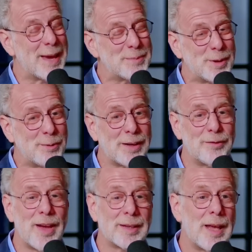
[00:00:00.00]
absolutely right. In
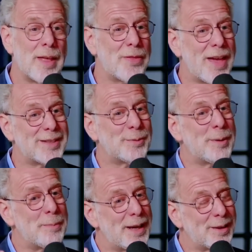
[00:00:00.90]
fact, that's
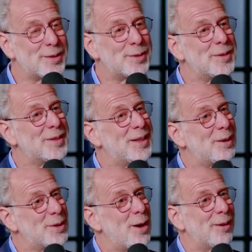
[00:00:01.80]
what medical students today
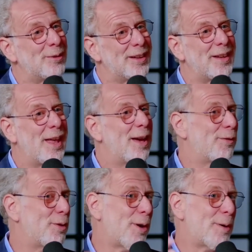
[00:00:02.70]
are taught, right?
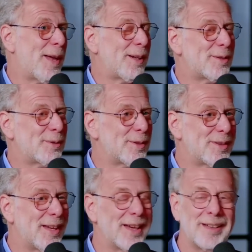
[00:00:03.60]
If you go to medical school
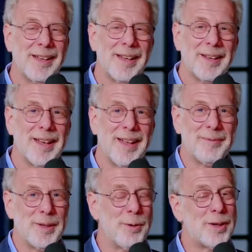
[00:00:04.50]
today,
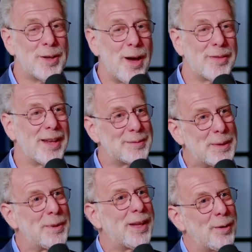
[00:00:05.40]
you're taught that as
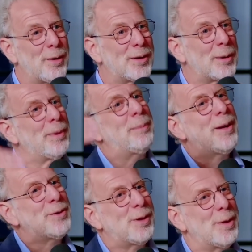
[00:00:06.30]
people get older, their blood
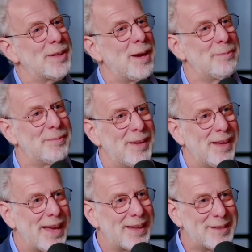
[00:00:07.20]
pressure goes up.
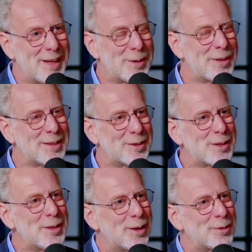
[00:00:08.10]
I can tell you that's
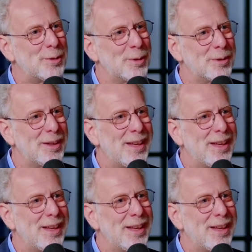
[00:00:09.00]
just not true.